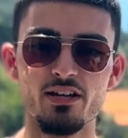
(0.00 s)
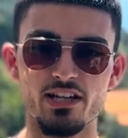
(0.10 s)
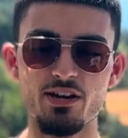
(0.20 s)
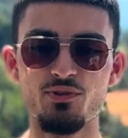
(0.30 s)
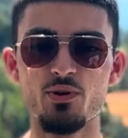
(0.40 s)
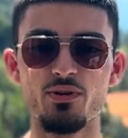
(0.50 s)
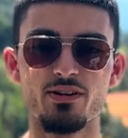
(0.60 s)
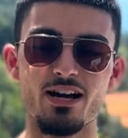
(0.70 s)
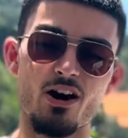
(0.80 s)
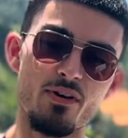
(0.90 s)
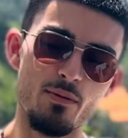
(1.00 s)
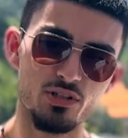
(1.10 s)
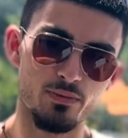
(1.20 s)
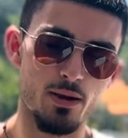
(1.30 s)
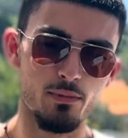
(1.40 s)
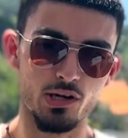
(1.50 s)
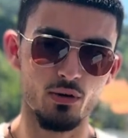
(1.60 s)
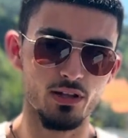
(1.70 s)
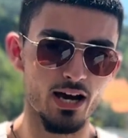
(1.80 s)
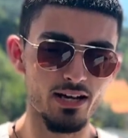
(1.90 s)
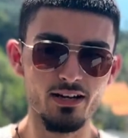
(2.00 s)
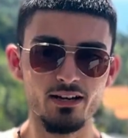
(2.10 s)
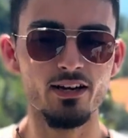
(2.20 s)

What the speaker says: if you are able to make money online.